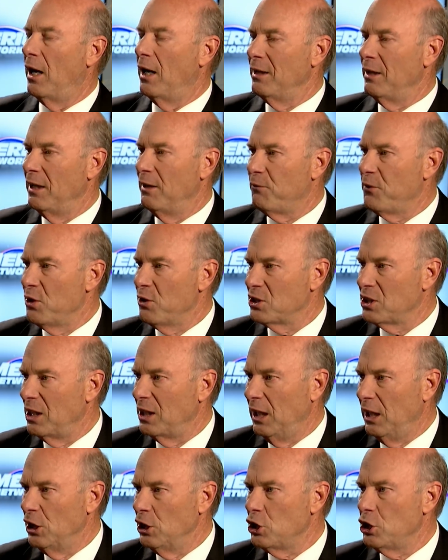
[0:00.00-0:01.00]
if there's
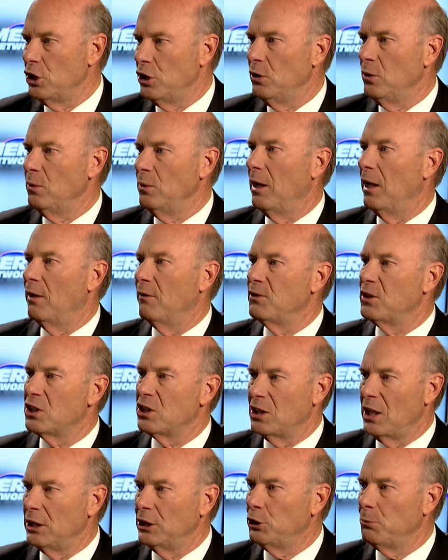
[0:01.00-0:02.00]
an issue of
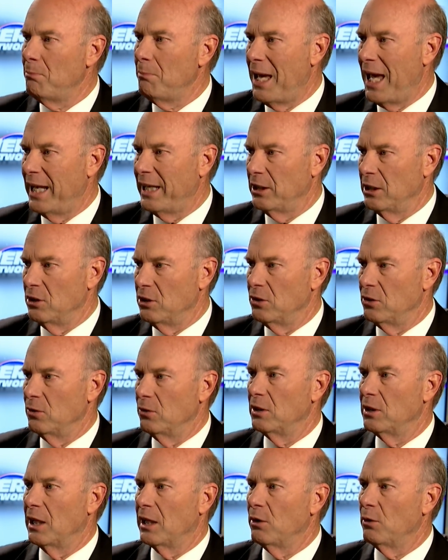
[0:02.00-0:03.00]
such
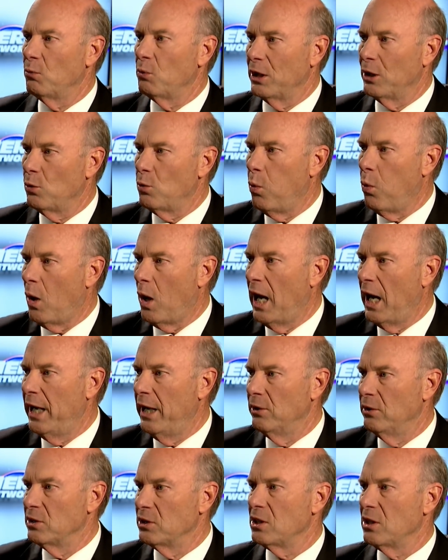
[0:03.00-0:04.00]
magnitude that it
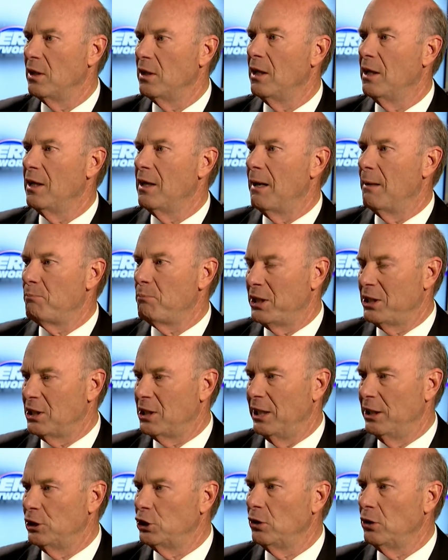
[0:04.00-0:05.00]
requires
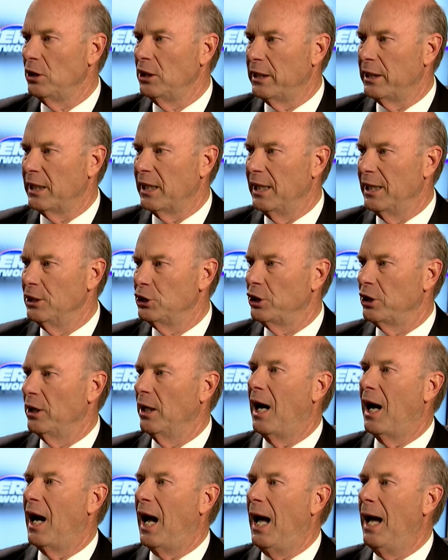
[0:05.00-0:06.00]
potential litigation,
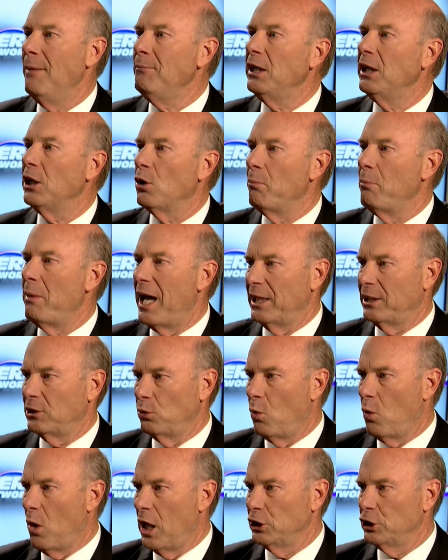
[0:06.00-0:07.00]
I'm going to go back
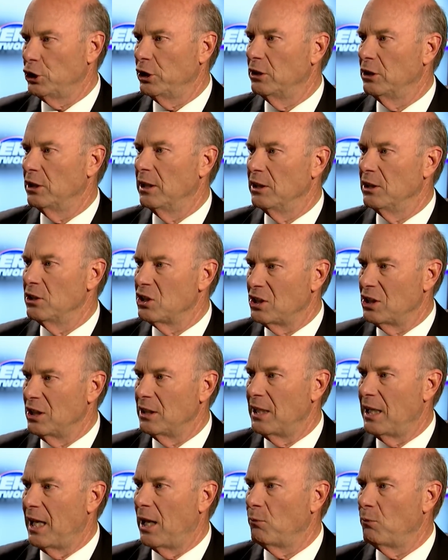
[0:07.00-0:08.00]
to Washington and
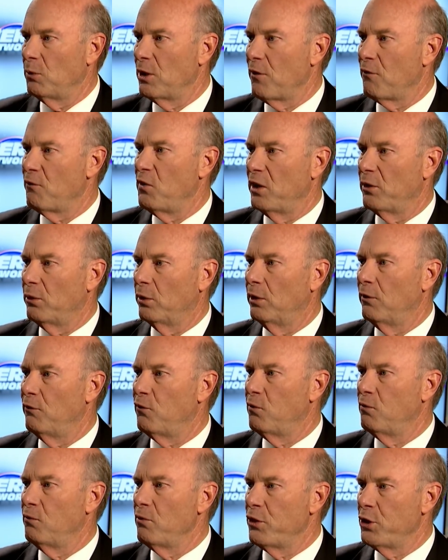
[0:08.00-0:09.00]
sit down with the federal
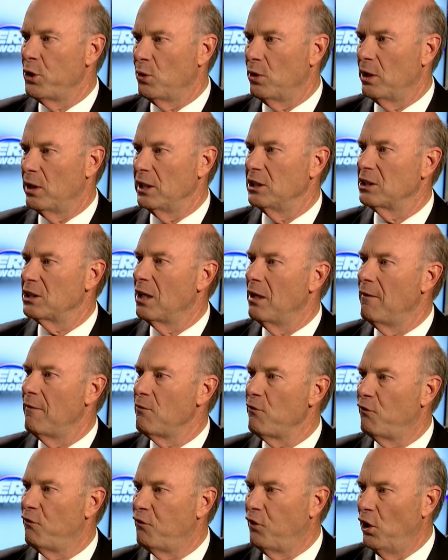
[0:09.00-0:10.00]
authorities
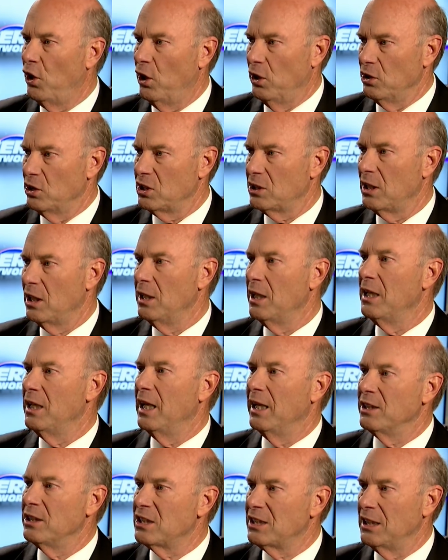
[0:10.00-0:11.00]
first
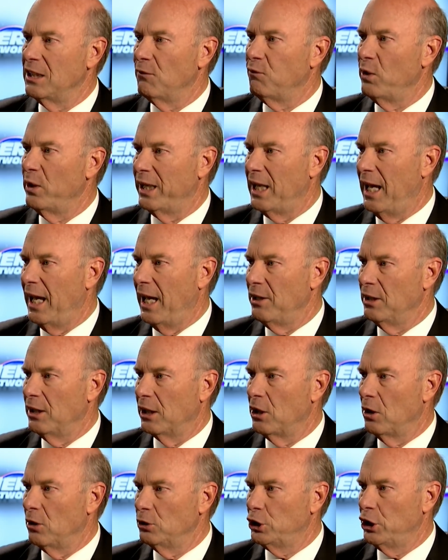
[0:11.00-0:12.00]
and see if we can't
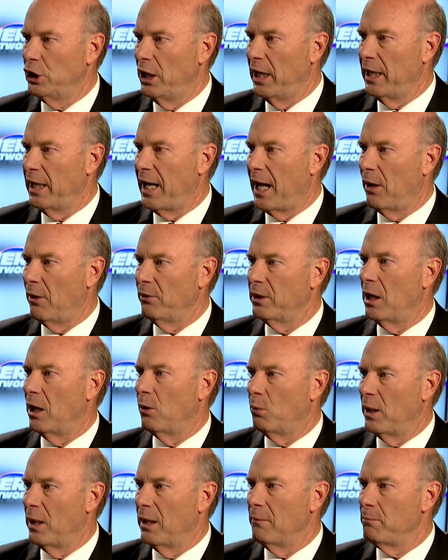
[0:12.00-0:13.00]
negotiate out
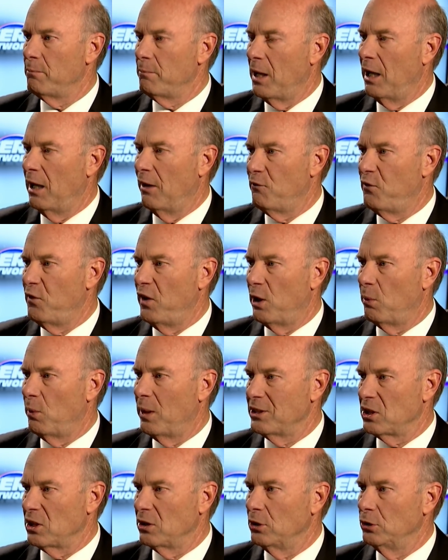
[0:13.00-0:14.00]
a, a fair
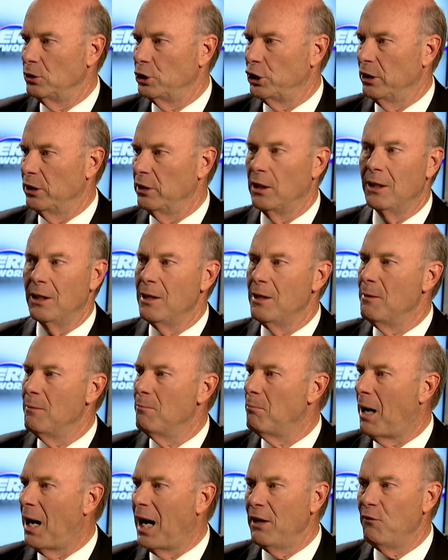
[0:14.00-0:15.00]
resolution.
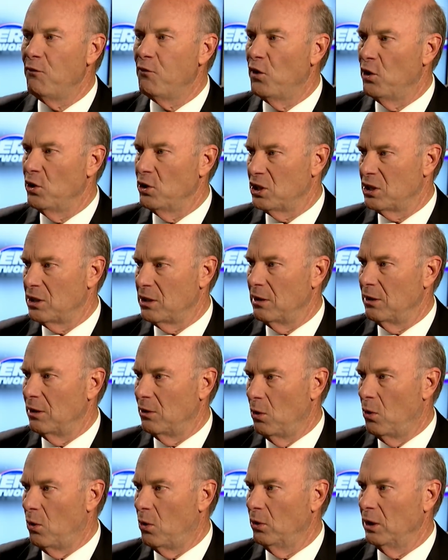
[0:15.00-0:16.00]
My first
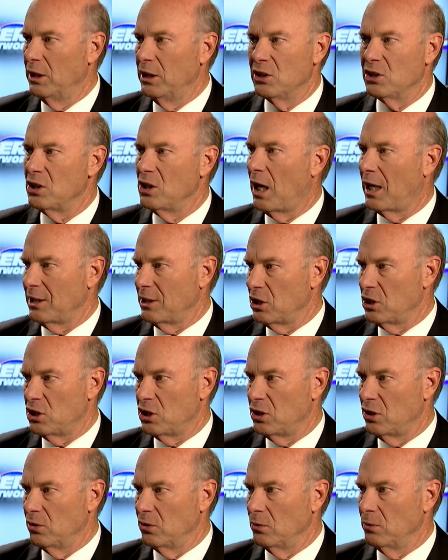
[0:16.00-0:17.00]
goal is not to
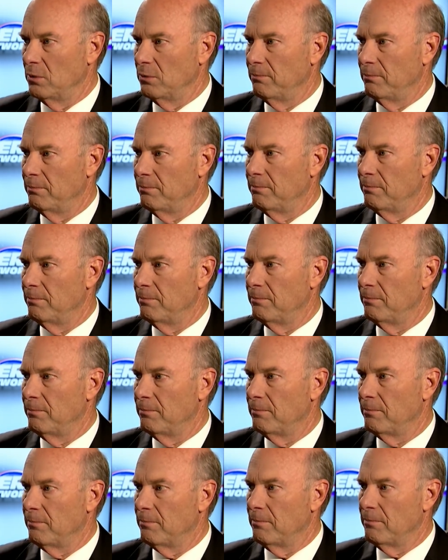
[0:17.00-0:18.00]
sue. All
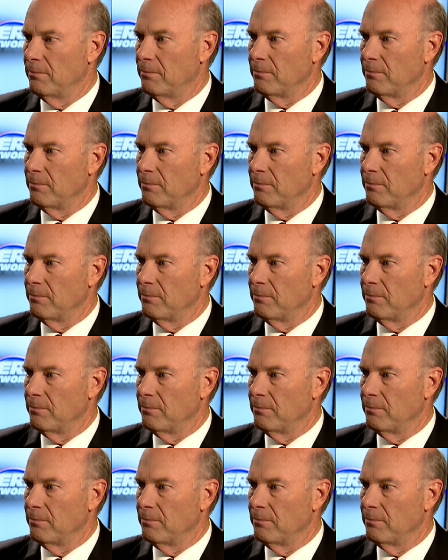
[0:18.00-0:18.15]
right. I